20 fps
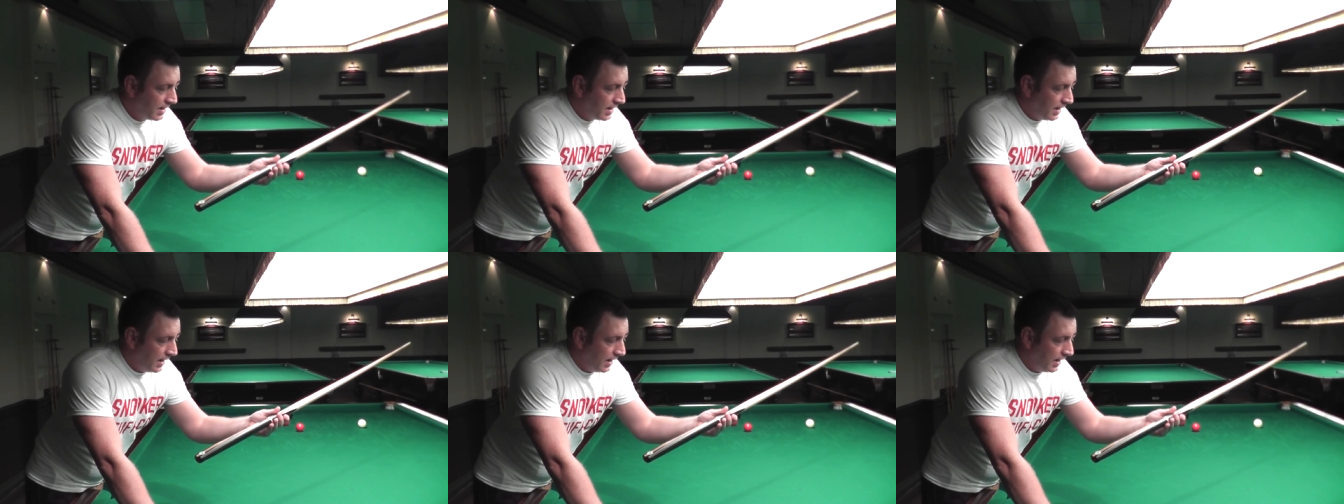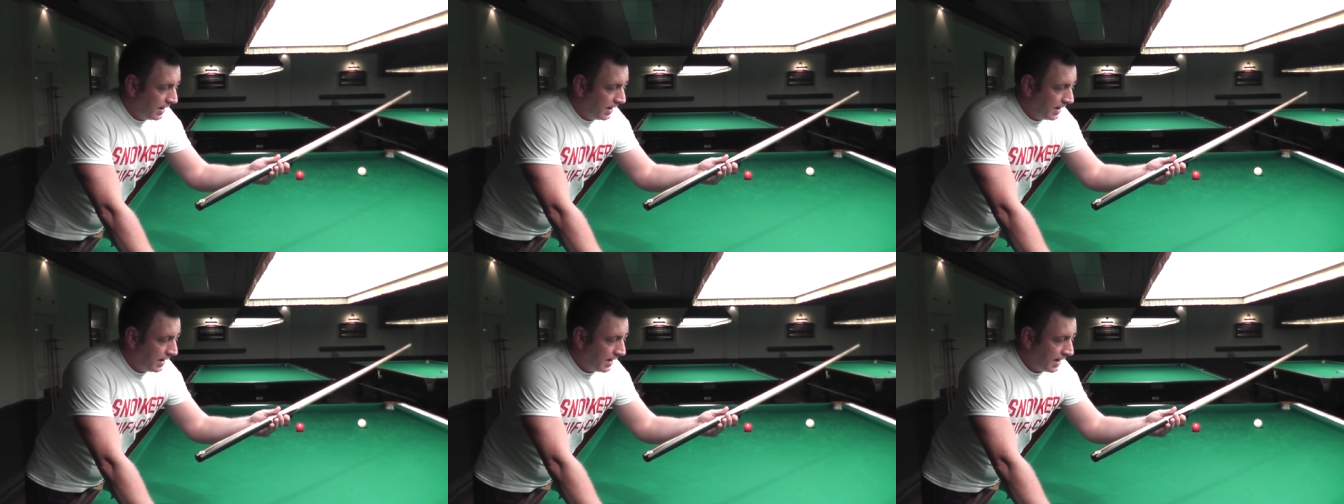
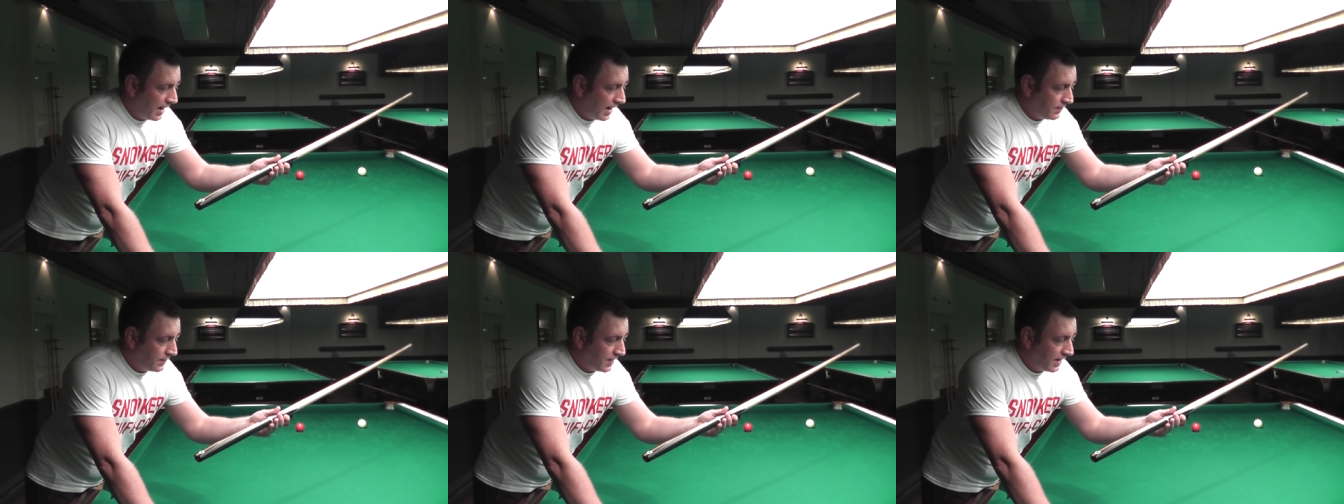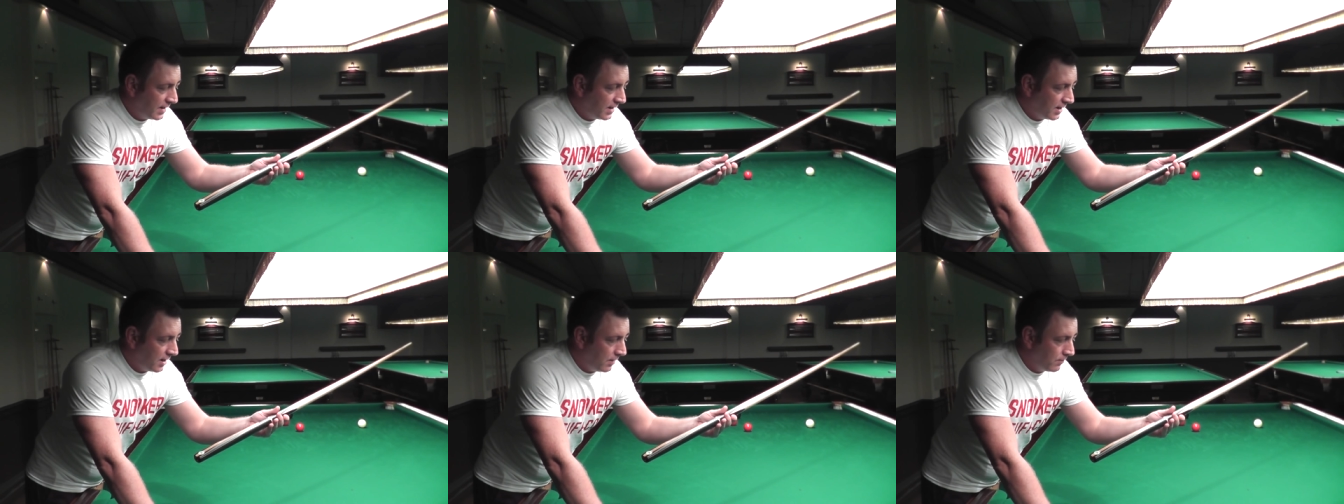uh, and they
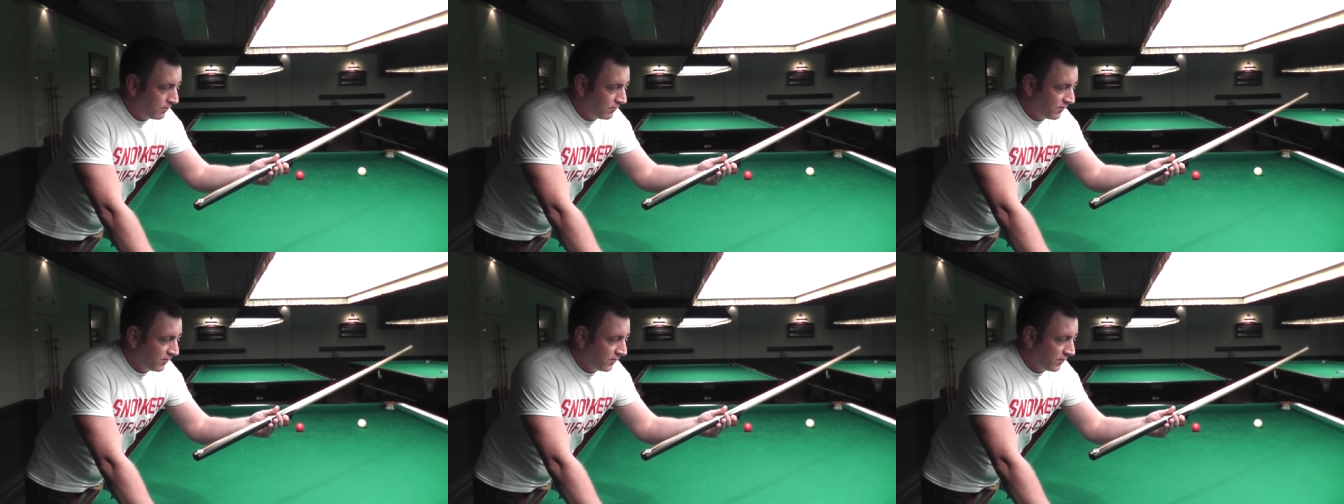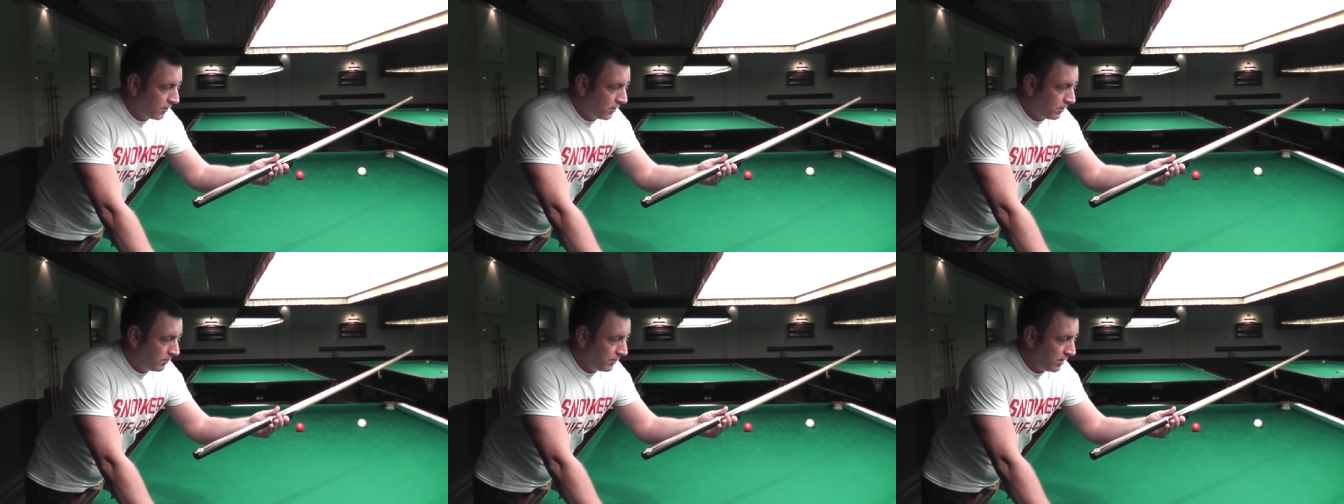come
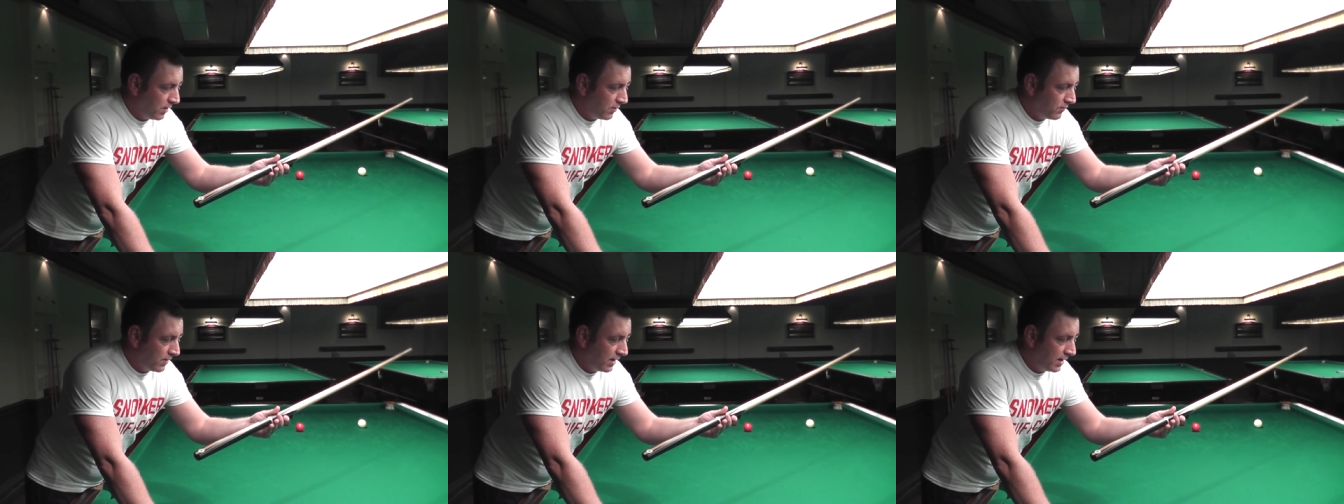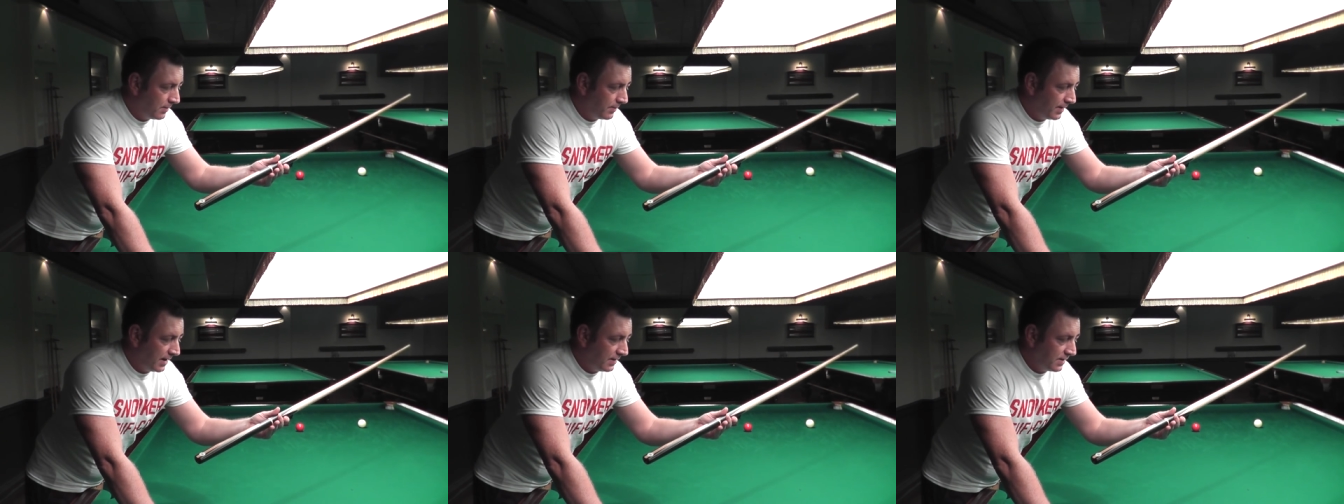from around
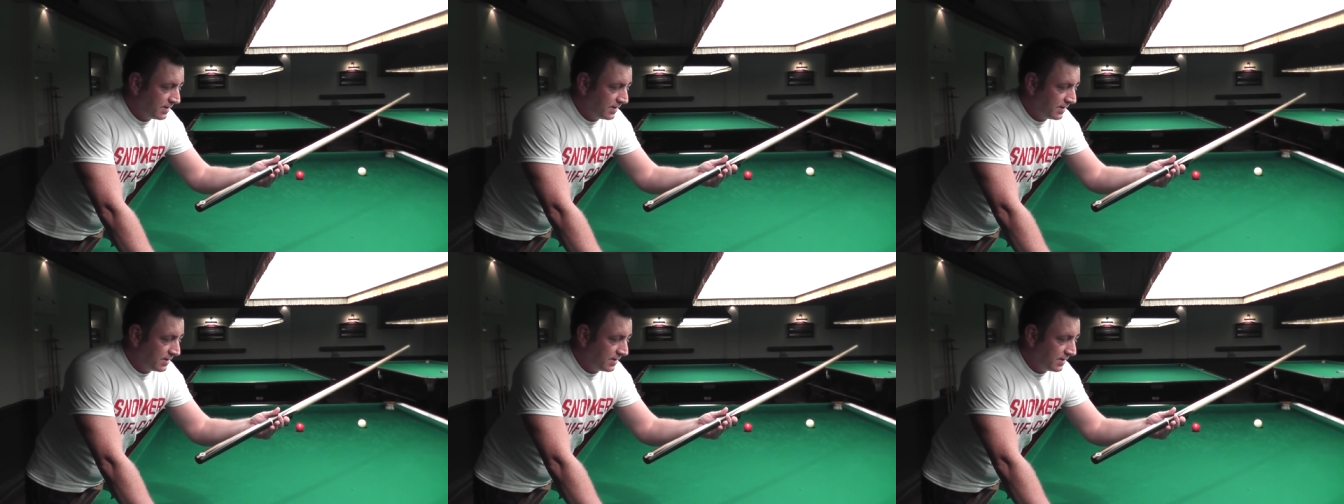about